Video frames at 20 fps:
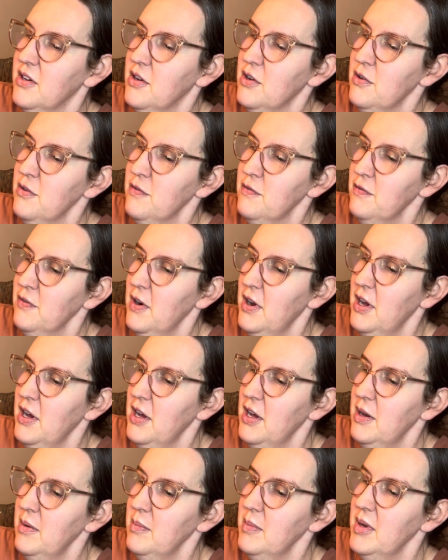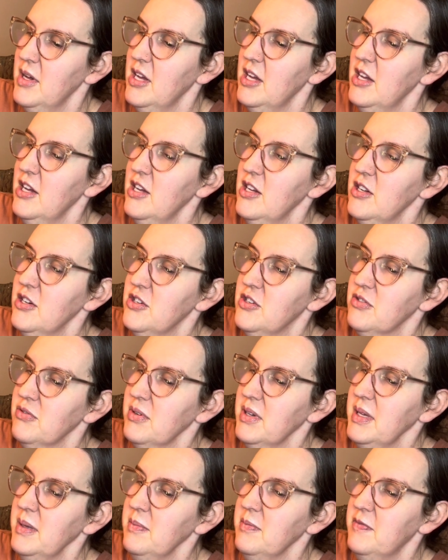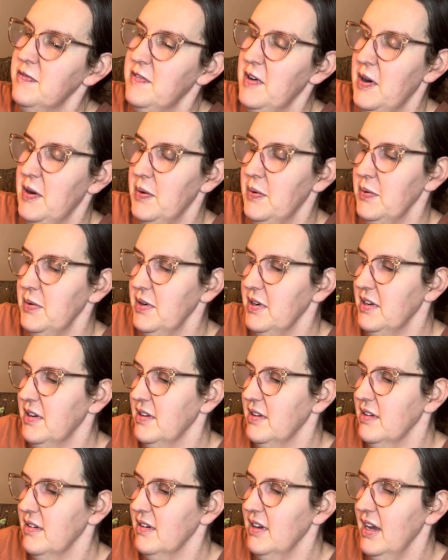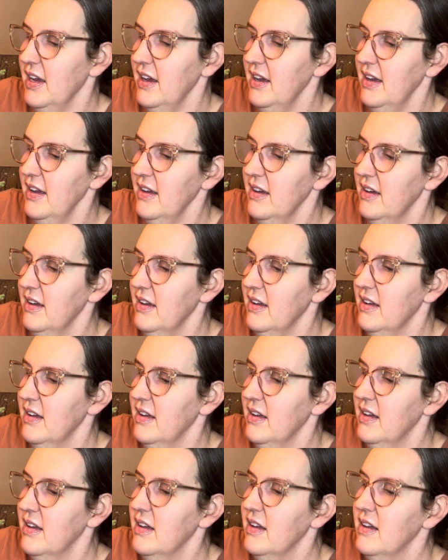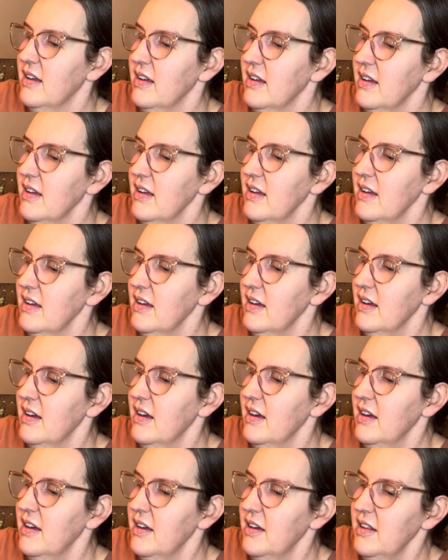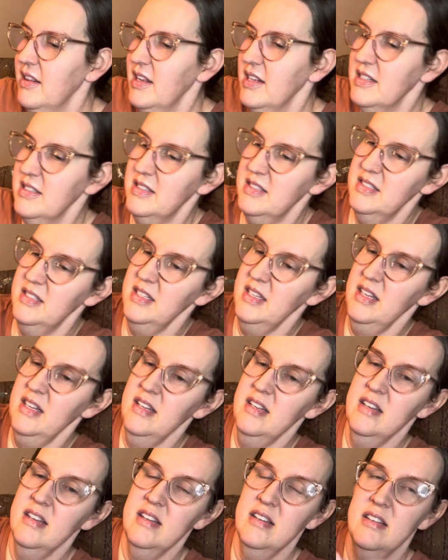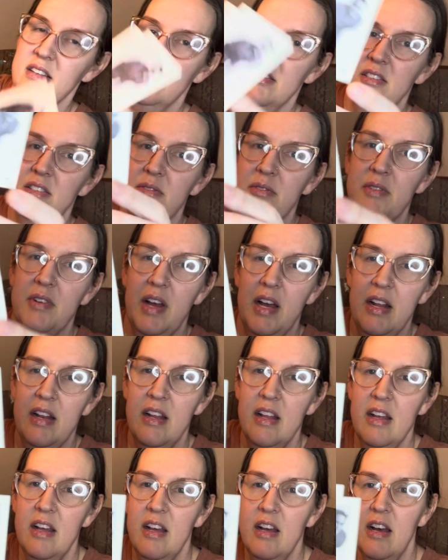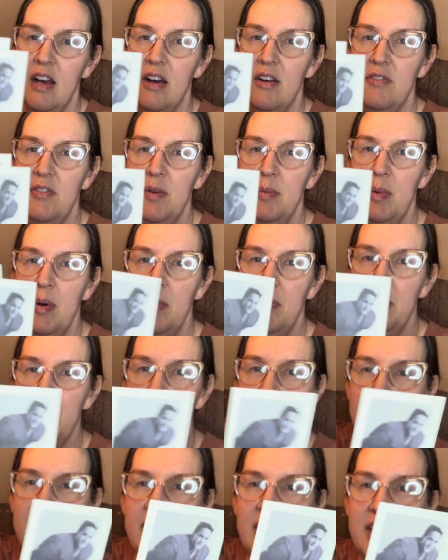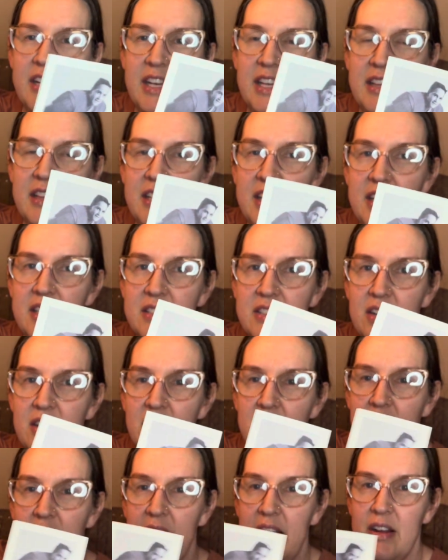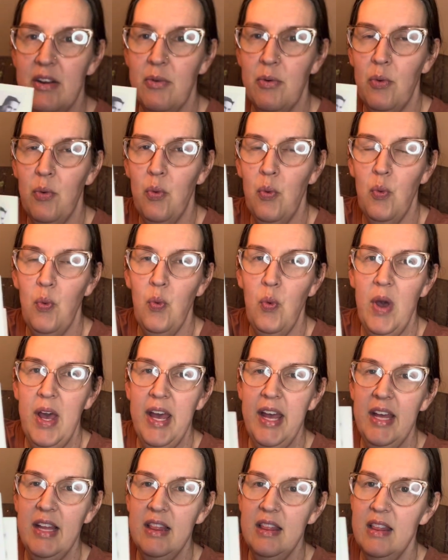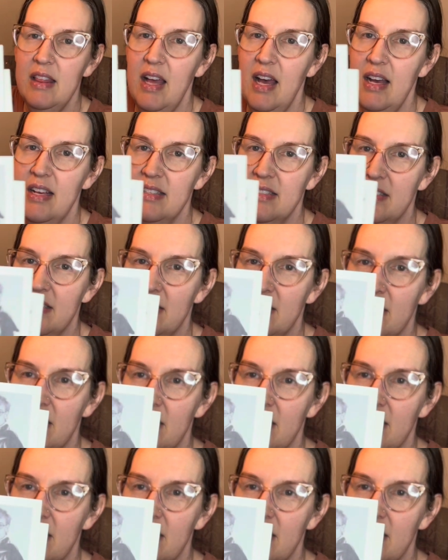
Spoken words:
from Dream Phone, okay? Let's see. We've got a football player, and again, these are like way less